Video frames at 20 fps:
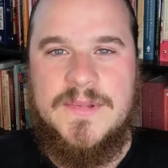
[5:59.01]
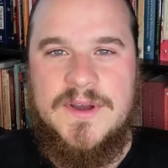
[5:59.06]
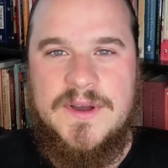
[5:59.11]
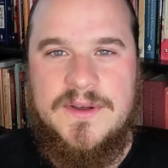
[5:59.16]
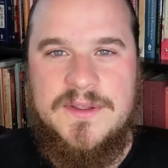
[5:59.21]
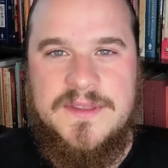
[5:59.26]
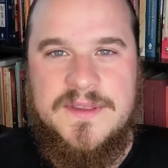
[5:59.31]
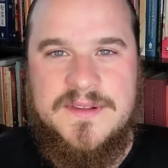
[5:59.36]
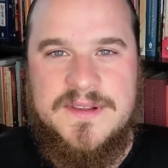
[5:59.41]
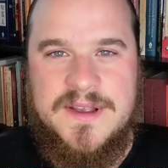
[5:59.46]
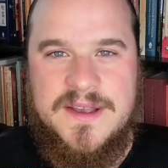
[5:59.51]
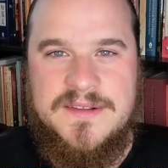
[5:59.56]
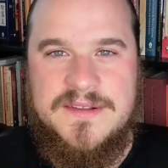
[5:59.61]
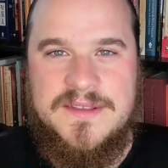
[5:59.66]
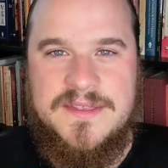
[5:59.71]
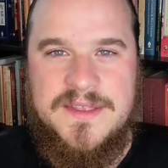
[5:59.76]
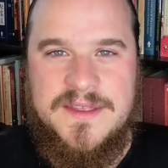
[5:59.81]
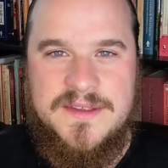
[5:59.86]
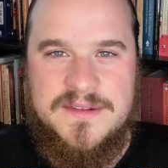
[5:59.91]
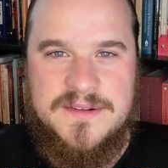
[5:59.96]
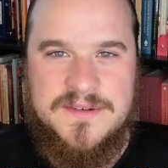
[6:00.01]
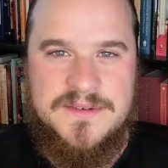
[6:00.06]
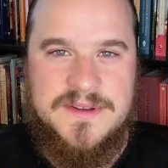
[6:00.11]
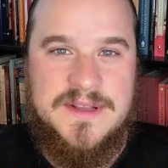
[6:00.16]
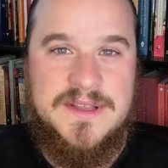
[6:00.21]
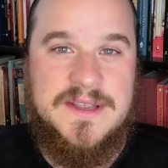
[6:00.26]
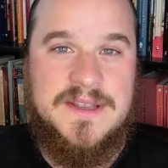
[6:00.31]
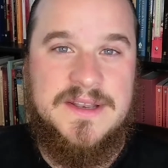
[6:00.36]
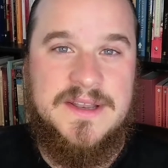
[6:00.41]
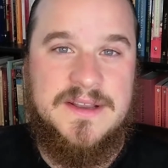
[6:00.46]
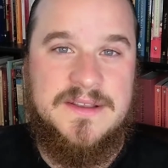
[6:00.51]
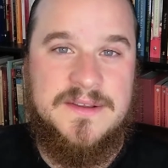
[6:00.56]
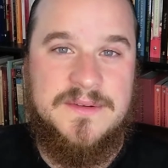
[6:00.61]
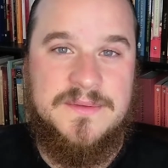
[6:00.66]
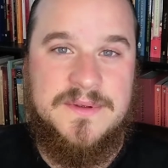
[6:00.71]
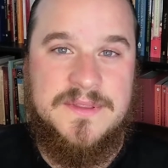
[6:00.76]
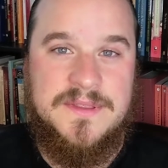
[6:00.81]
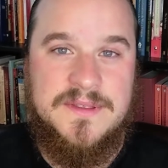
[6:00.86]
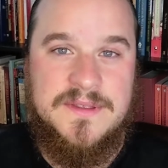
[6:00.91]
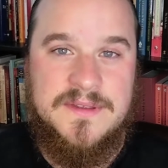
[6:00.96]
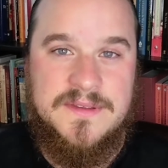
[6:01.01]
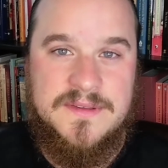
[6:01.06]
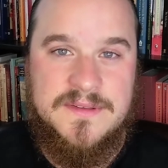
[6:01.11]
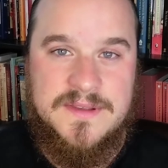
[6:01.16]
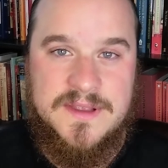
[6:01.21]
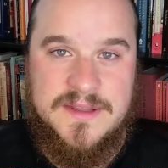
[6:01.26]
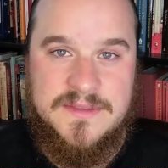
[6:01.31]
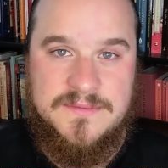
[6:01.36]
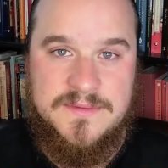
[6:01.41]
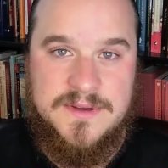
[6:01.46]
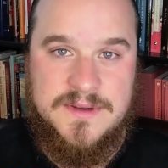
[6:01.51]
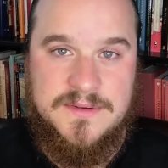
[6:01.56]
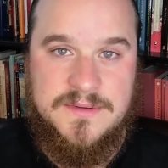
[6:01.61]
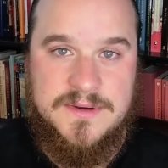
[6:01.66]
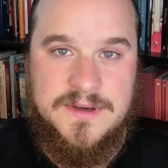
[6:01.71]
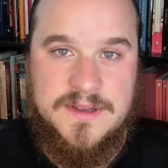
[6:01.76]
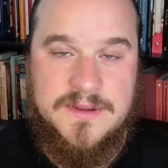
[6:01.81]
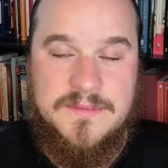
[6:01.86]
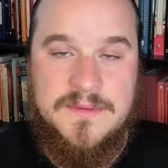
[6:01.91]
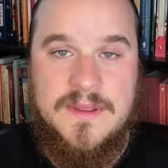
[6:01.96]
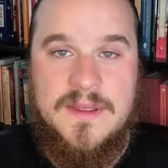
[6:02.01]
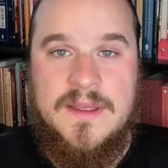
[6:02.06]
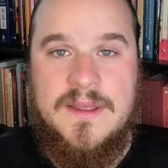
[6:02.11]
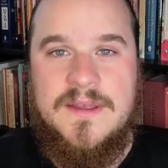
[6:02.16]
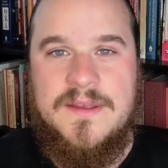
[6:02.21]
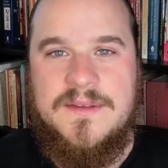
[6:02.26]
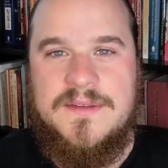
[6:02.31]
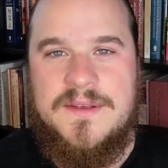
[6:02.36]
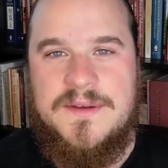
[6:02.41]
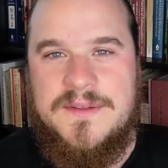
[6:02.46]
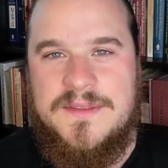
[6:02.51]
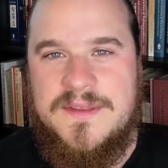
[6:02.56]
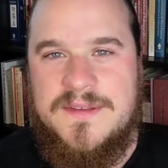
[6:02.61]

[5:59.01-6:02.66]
all these kinds of things are really connected with sattva guna. So in